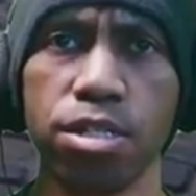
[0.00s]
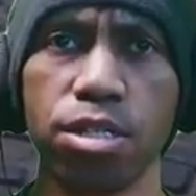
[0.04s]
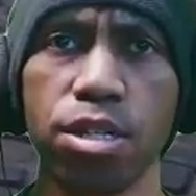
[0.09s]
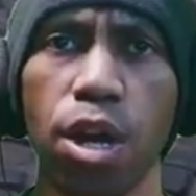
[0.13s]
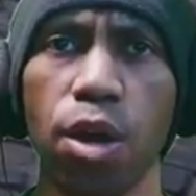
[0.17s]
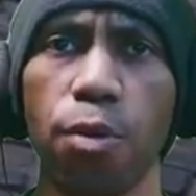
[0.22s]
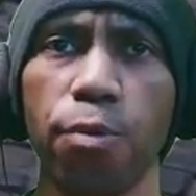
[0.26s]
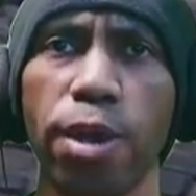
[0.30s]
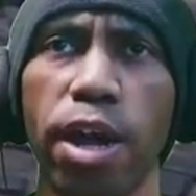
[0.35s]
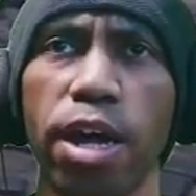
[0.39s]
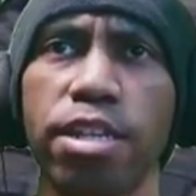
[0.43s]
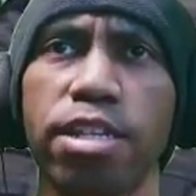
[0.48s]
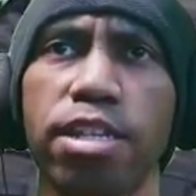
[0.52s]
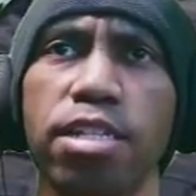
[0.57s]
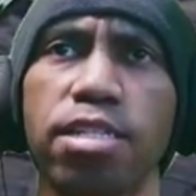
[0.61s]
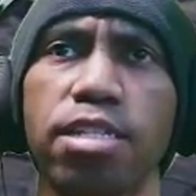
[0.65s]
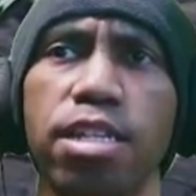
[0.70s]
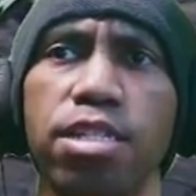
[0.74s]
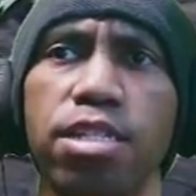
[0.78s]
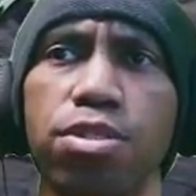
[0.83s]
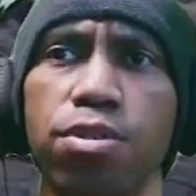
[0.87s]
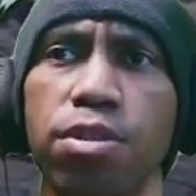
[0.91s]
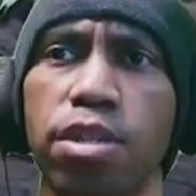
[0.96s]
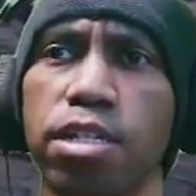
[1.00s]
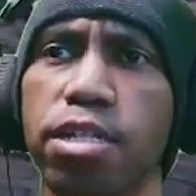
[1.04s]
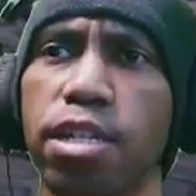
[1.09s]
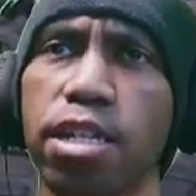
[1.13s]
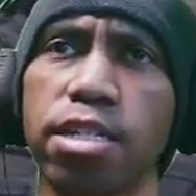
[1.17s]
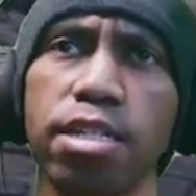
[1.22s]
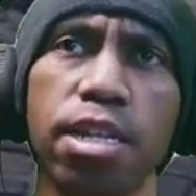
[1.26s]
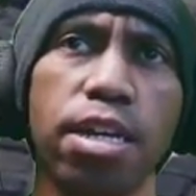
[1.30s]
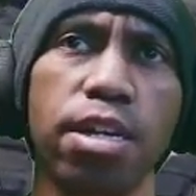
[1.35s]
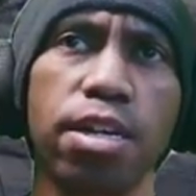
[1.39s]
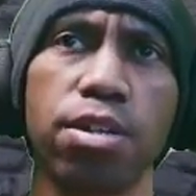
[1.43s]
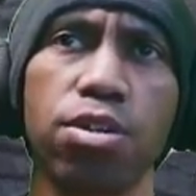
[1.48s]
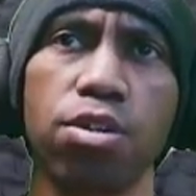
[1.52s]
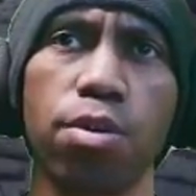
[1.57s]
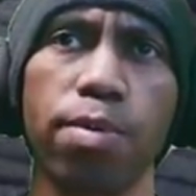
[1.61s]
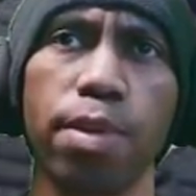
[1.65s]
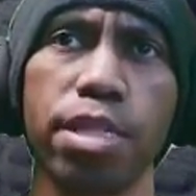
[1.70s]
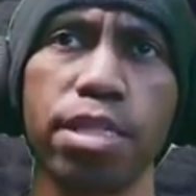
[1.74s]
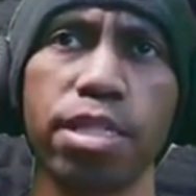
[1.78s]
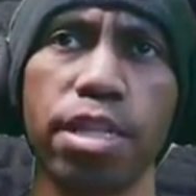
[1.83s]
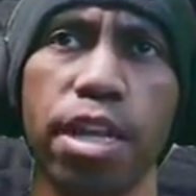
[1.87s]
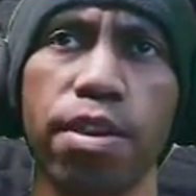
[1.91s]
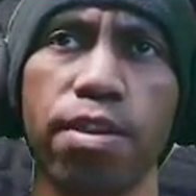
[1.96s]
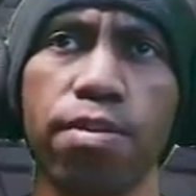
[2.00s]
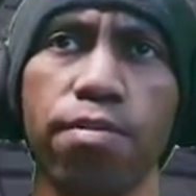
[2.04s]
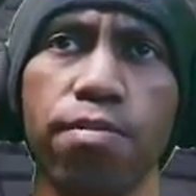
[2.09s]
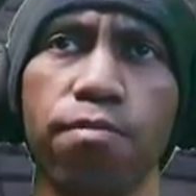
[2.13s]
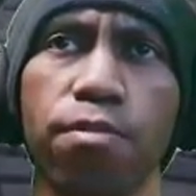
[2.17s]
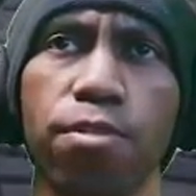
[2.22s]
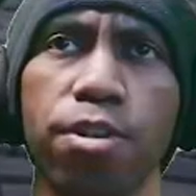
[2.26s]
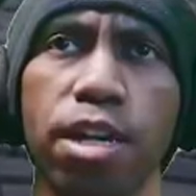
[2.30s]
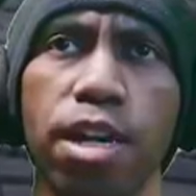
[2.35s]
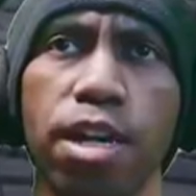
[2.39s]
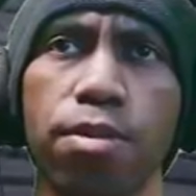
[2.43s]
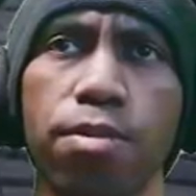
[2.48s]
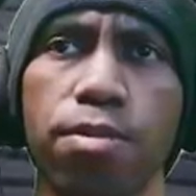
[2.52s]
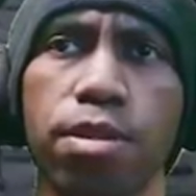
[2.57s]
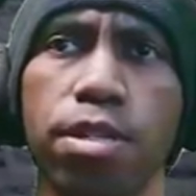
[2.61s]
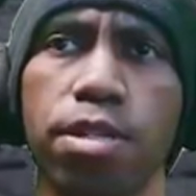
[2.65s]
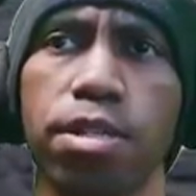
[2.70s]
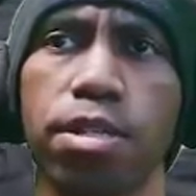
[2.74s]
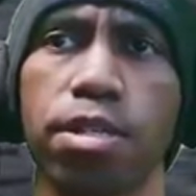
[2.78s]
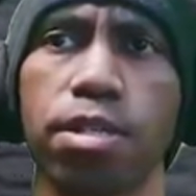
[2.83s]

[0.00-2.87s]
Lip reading: so we are just need to just normal attack for now.